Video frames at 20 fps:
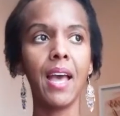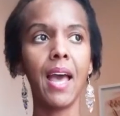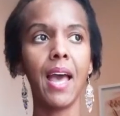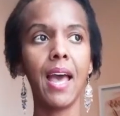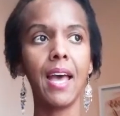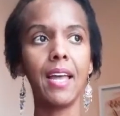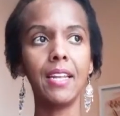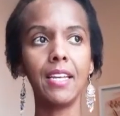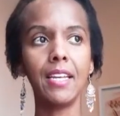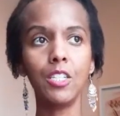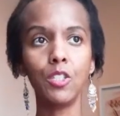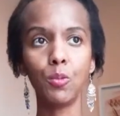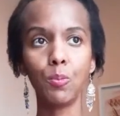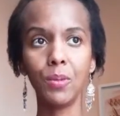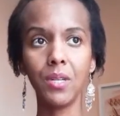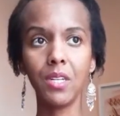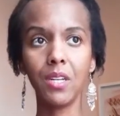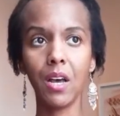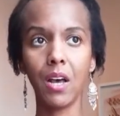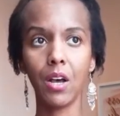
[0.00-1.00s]
And it's
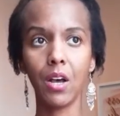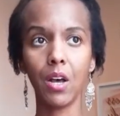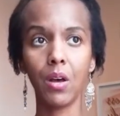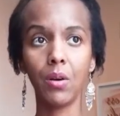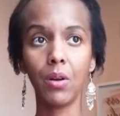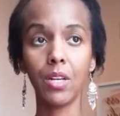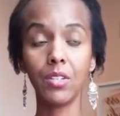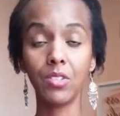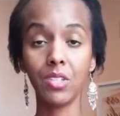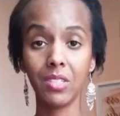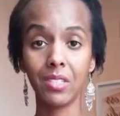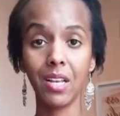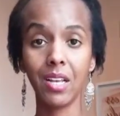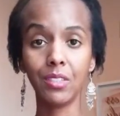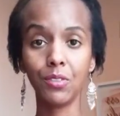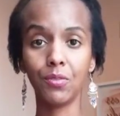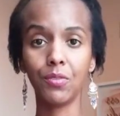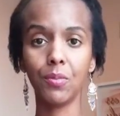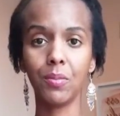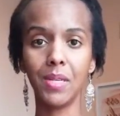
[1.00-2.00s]
been a
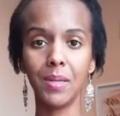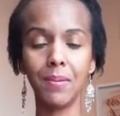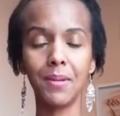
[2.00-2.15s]
success for me,